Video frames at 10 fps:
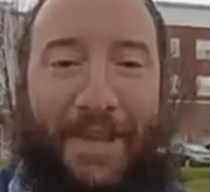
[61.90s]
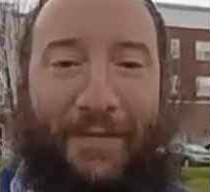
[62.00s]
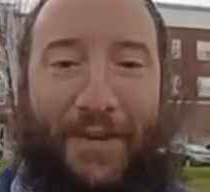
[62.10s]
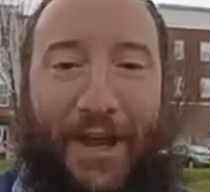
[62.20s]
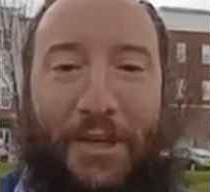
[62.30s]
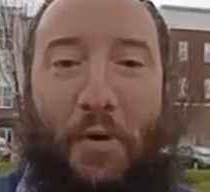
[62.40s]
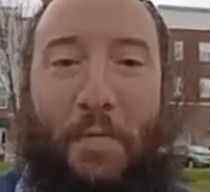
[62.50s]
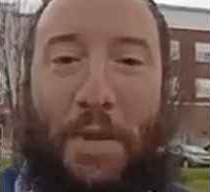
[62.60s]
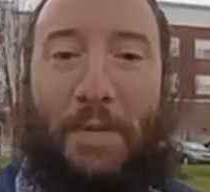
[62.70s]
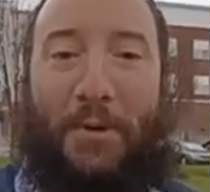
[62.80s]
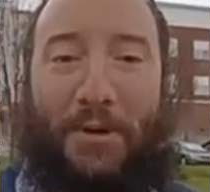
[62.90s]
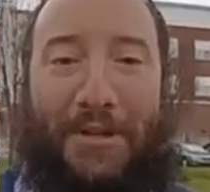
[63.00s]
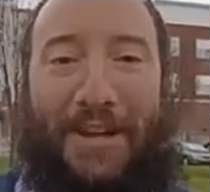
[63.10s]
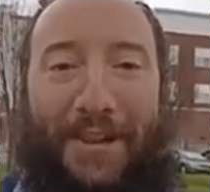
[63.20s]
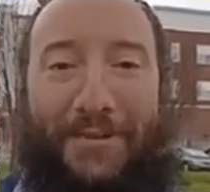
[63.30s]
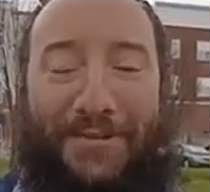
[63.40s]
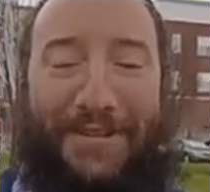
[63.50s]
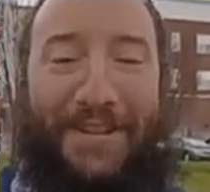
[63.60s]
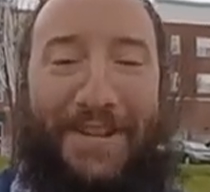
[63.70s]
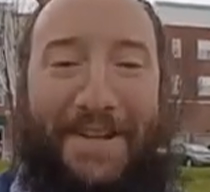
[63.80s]
if not, you owe me $1 million.
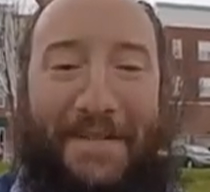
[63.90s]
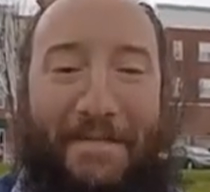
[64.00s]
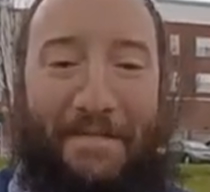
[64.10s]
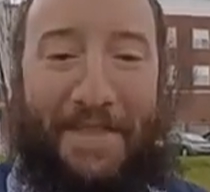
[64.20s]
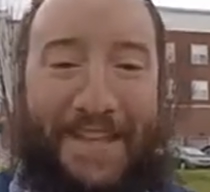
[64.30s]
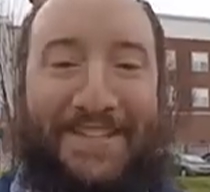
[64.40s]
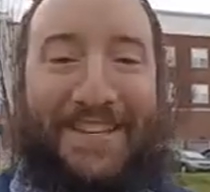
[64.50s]
That's